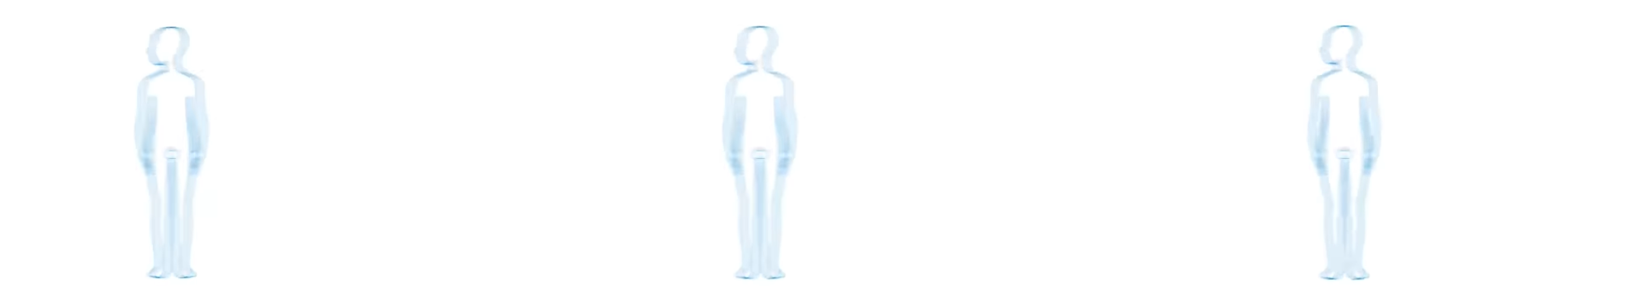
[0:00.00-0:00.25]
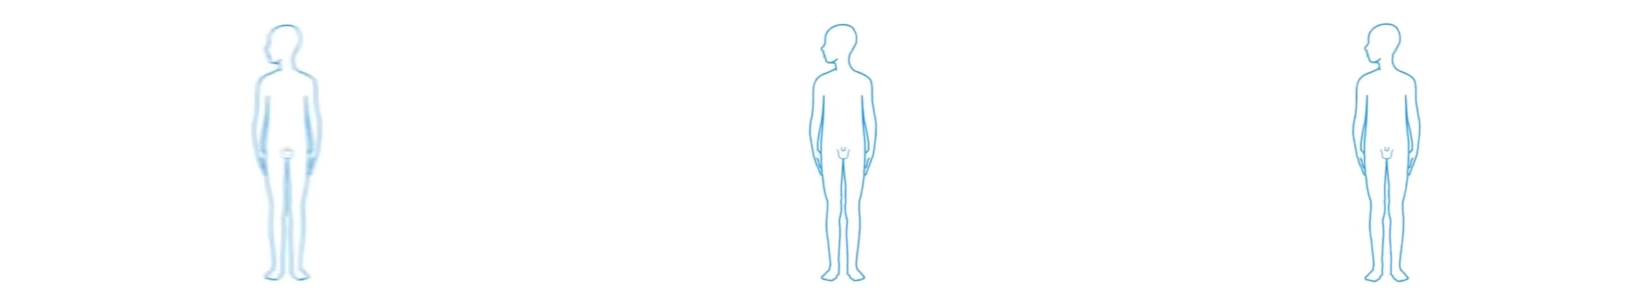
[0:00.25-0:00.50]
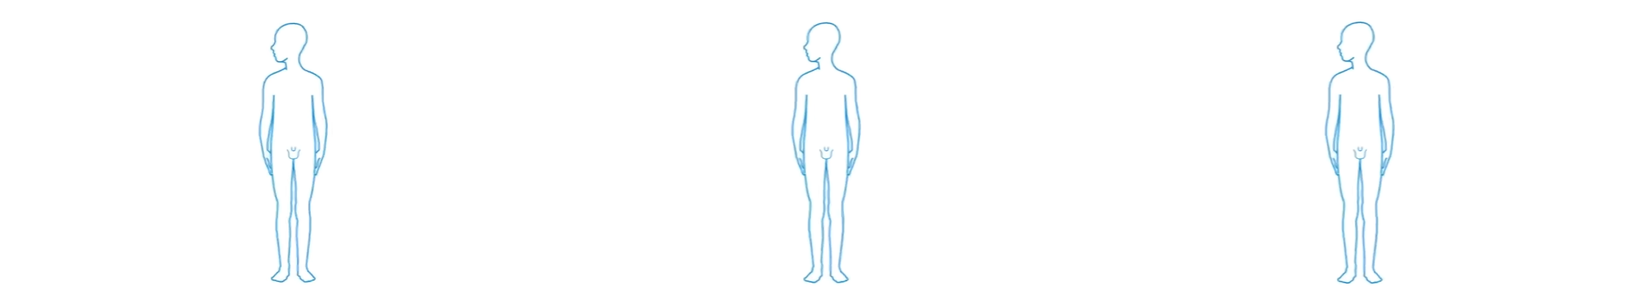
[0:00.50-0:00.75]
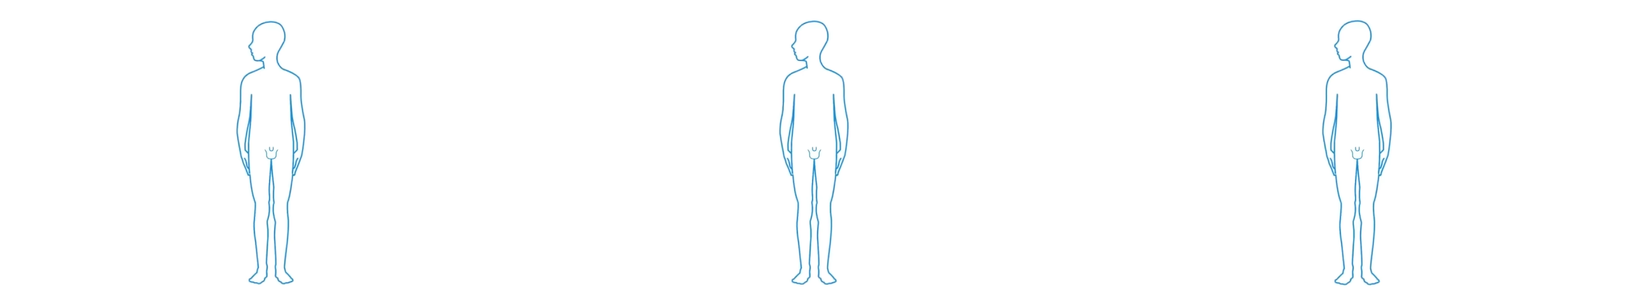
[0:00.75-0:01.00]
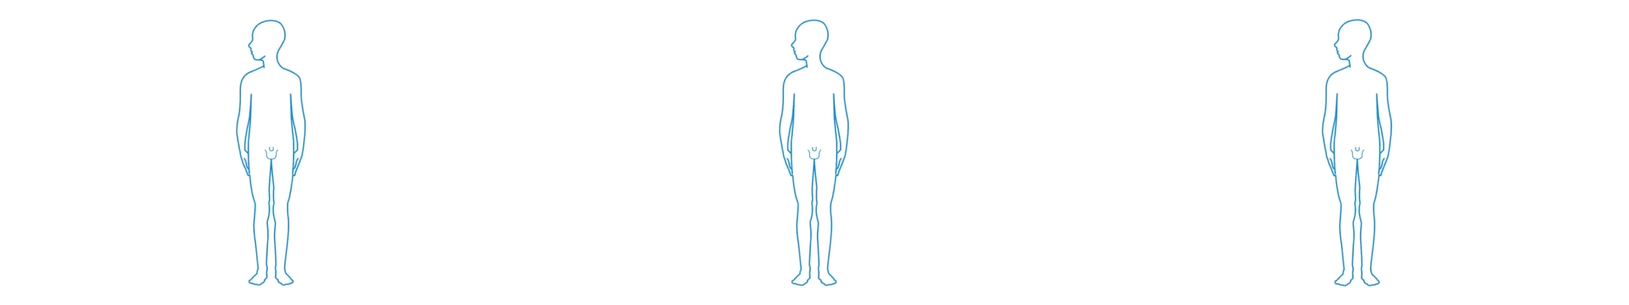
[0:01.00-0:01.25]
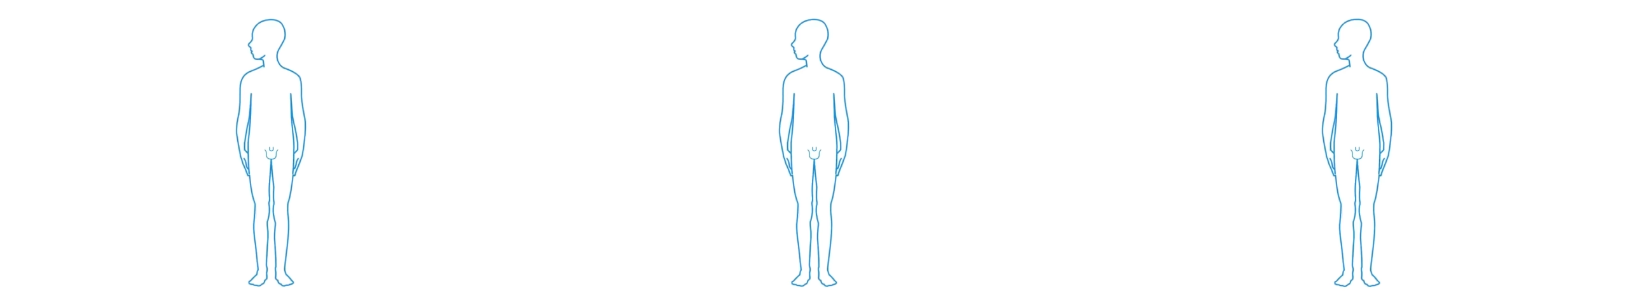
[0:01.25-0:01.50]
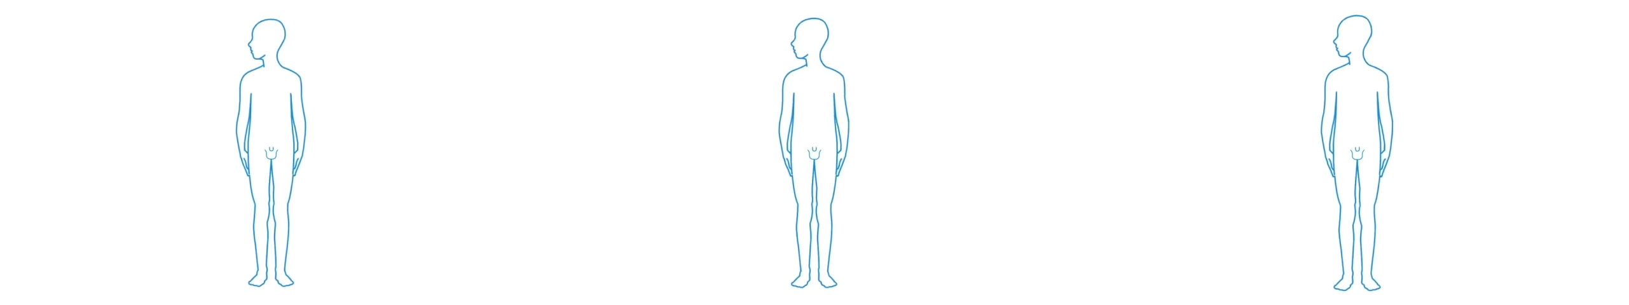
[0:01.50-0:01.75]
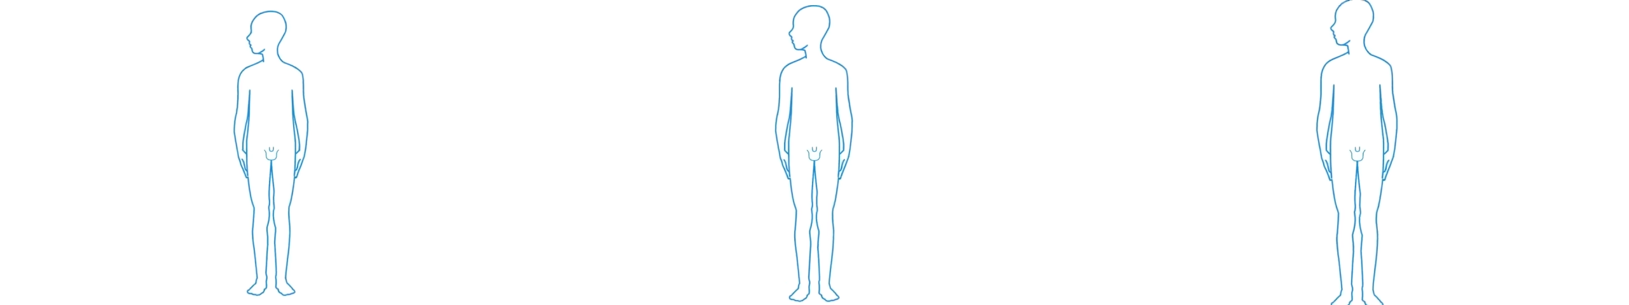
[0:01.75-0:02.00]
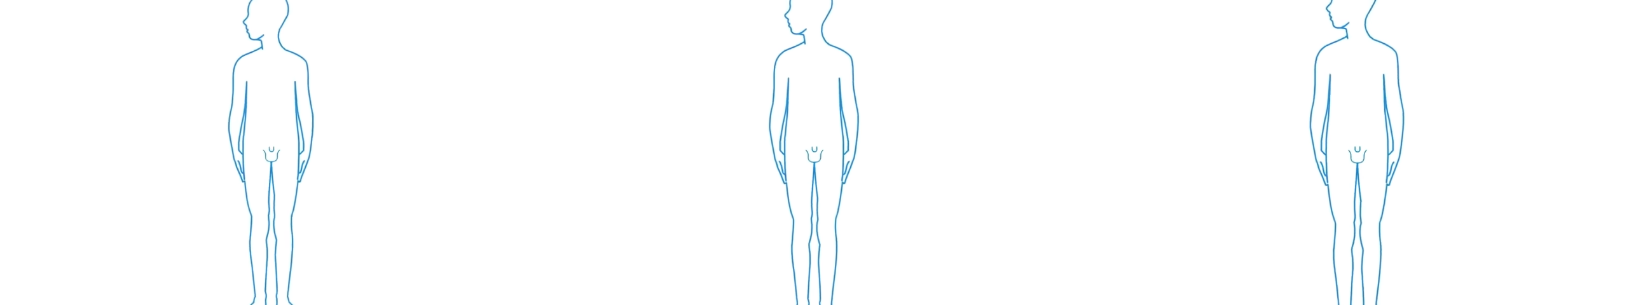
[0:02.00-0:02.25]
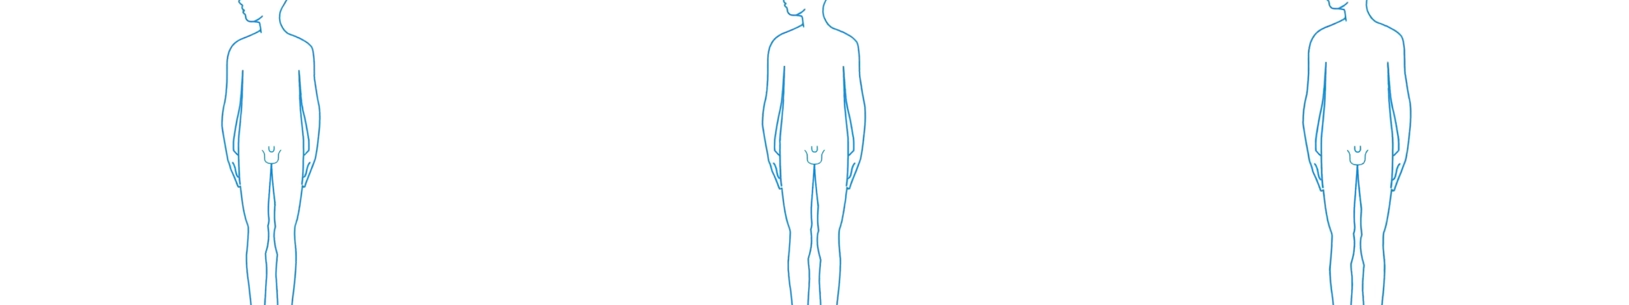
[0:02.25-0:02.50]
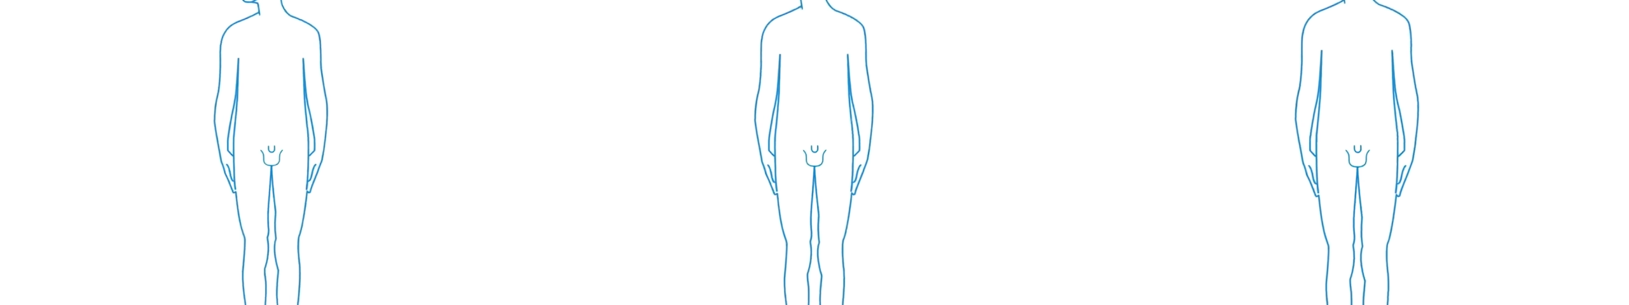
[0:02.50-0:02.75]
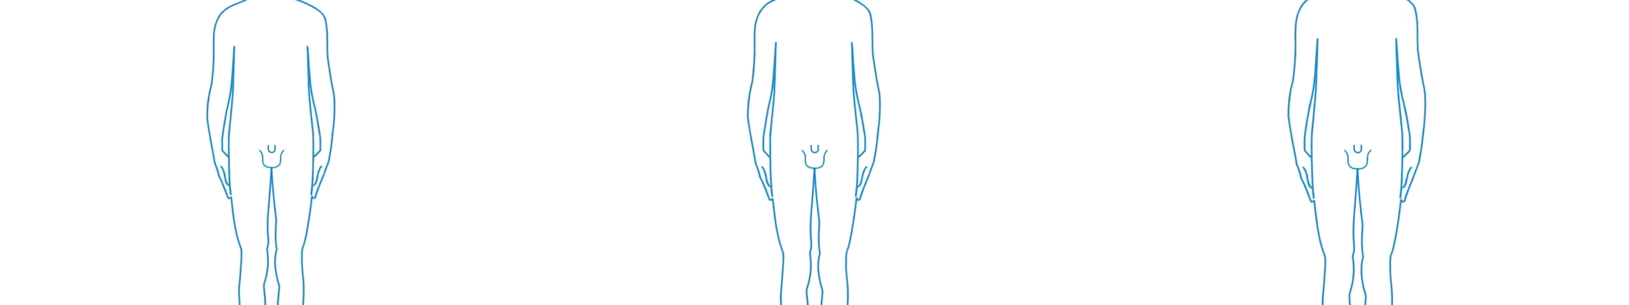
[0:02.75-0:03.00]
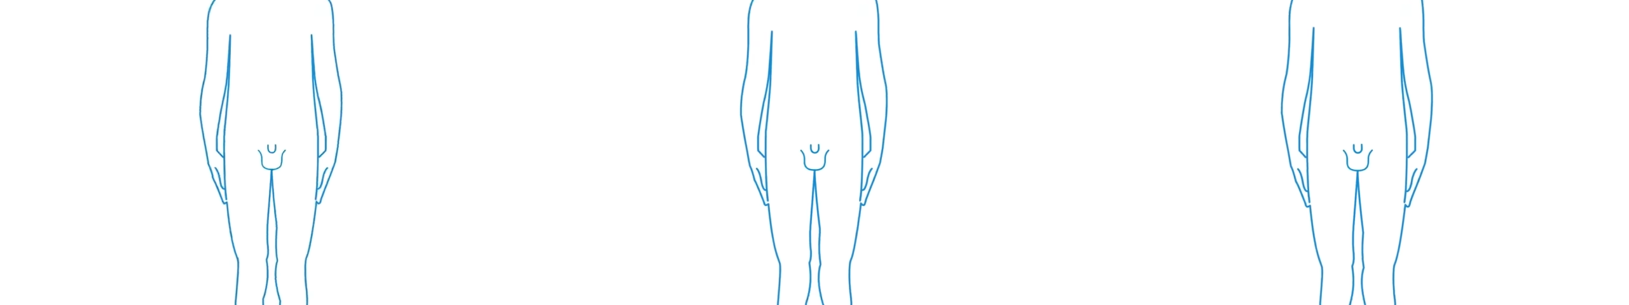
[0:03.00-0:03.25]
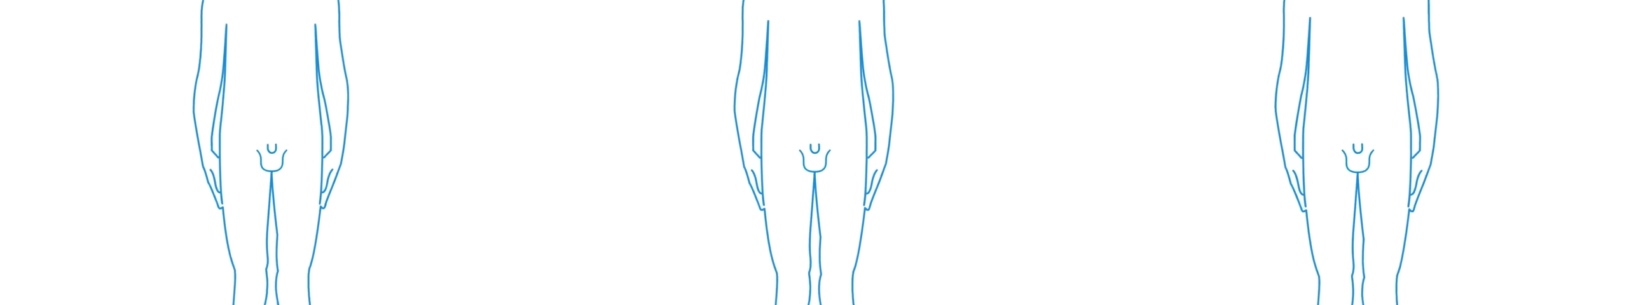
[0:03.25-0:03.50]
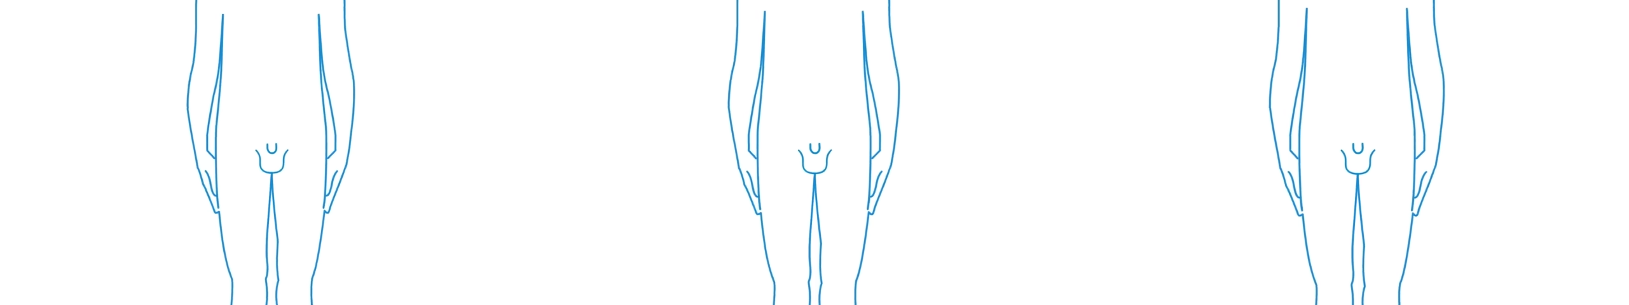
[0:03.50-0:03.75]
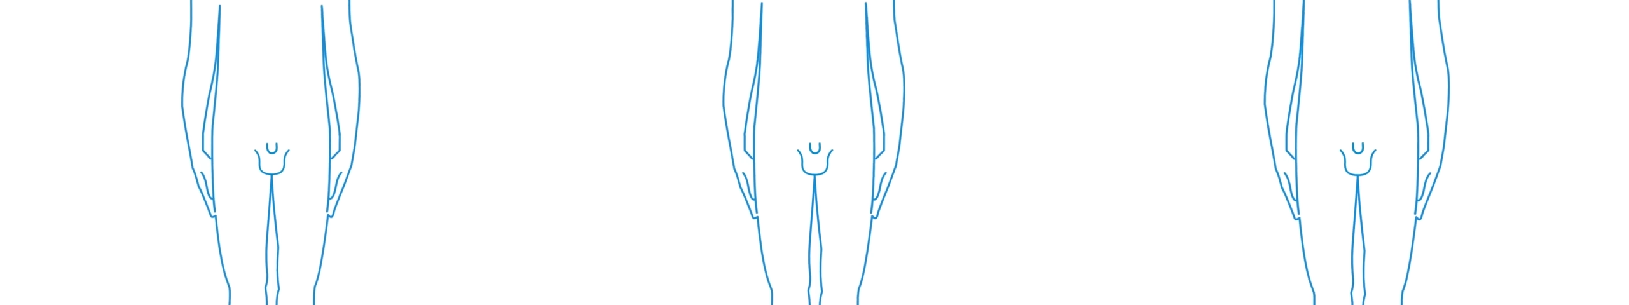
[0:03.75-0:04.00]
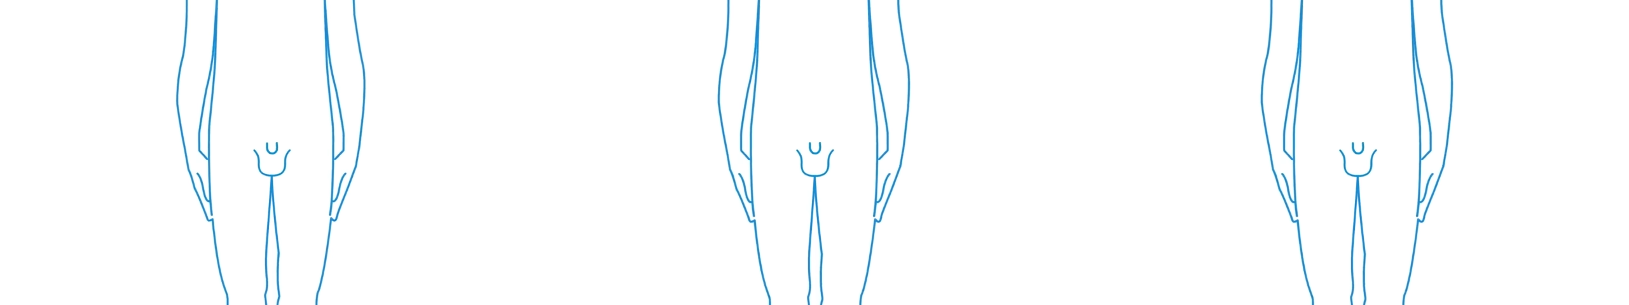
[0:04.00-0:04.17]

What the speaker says: (no speaker visible)